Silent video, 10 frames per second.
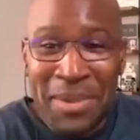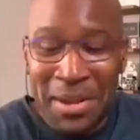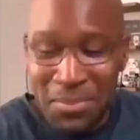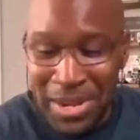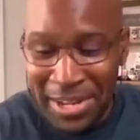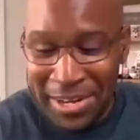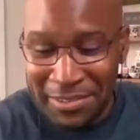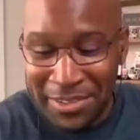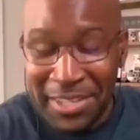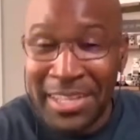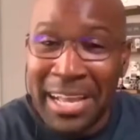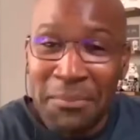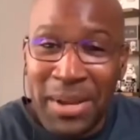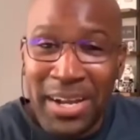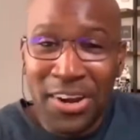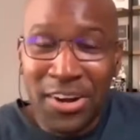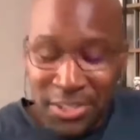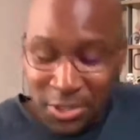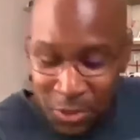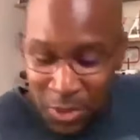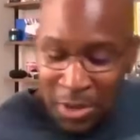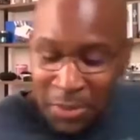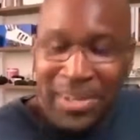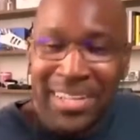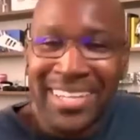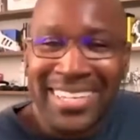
not proud of it. Got my card though, but